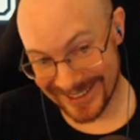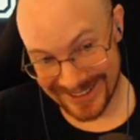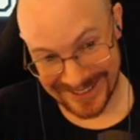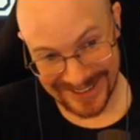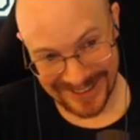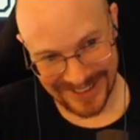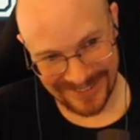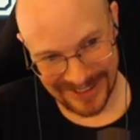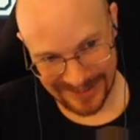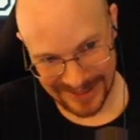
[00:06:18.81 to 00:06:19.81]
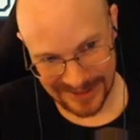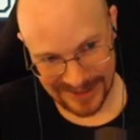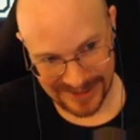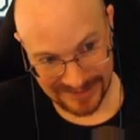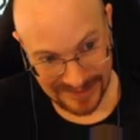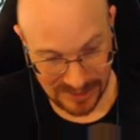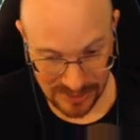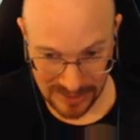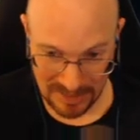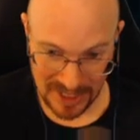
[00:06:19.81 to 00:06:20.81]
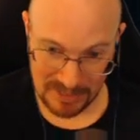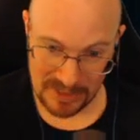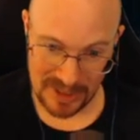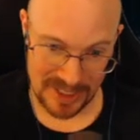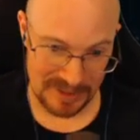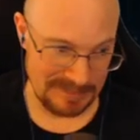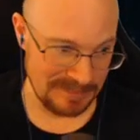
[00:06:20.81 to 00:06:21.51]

All right, automated reloader, you have been upgraded.